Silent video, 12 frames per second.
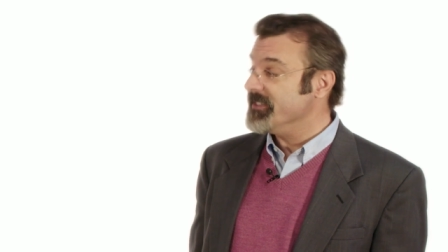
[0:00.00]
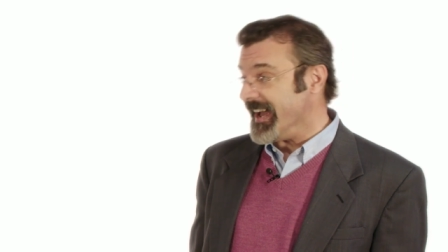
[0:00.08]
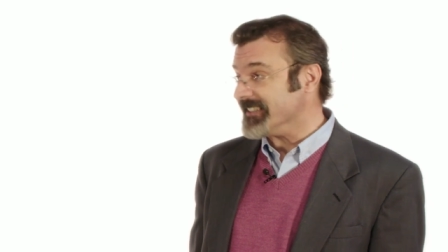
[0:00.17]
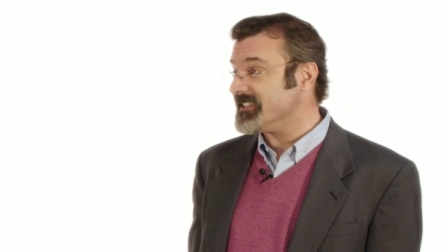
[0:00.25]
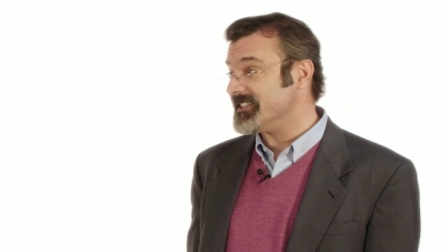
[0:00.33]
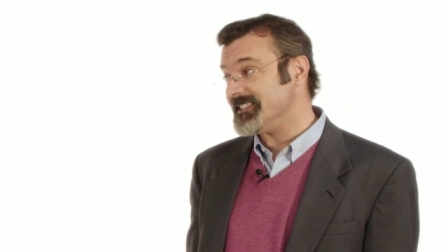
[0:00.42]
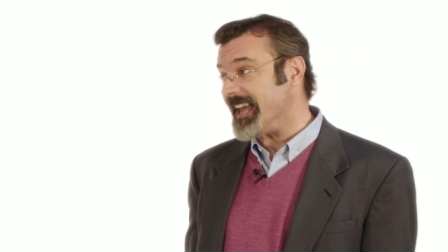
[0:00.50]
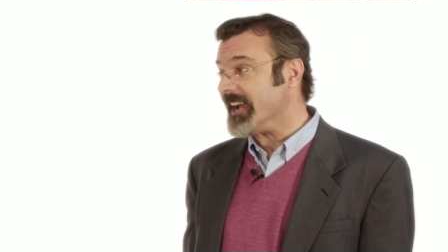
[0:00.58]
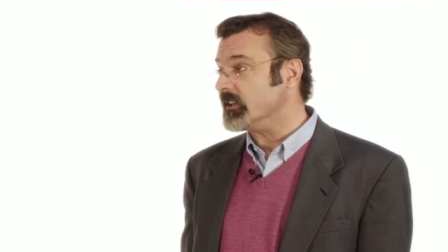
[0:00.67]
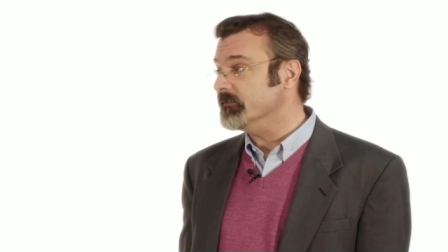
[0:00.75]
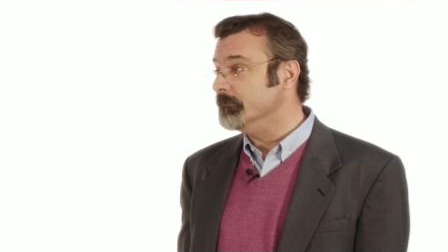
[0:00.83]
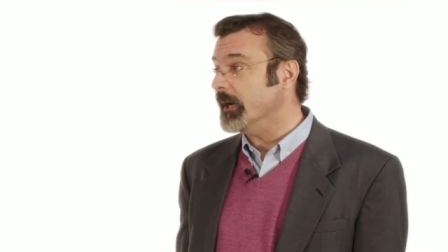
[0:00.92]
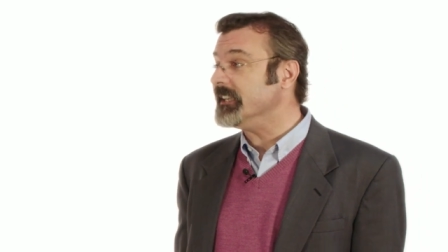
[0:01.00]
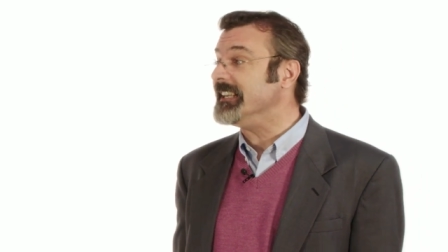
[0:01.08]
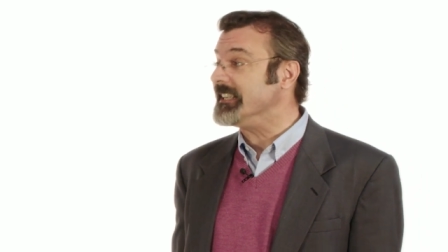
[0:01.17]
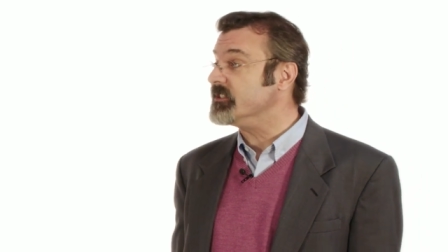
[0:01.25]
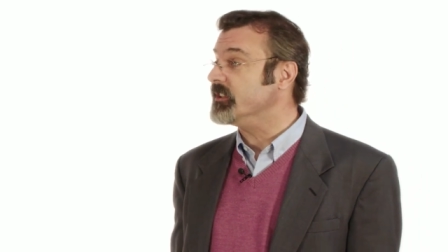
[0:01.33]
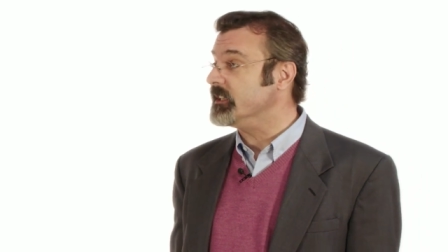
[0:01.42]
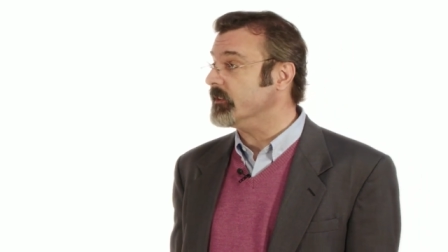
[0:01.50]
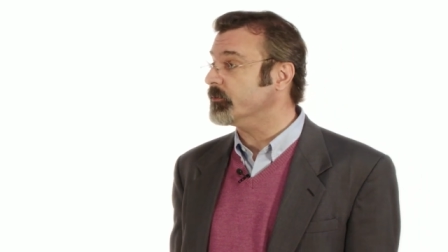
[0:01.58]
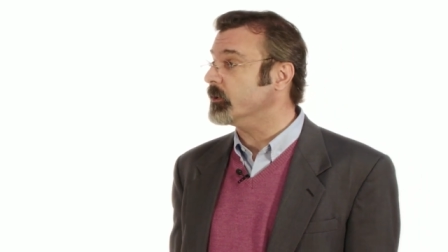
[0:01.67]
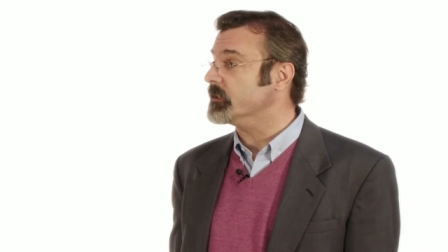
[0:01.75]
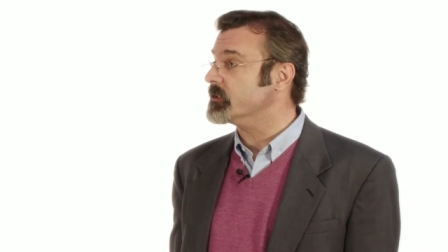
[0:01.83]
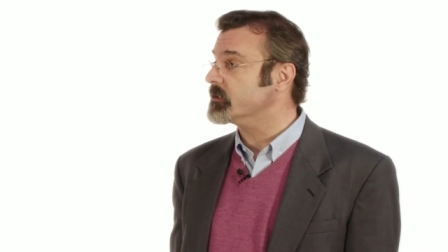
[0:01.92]
That stack of money is the
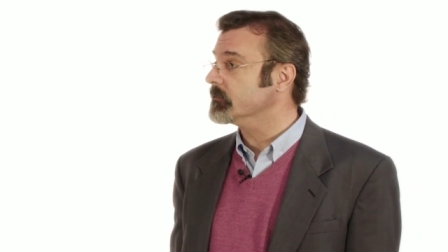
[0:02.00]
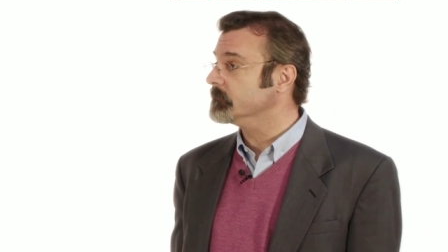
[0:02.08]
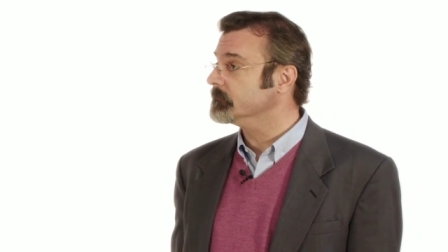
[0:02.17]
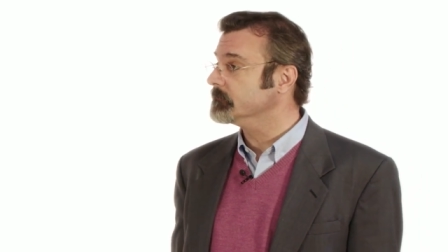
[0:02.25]
difference.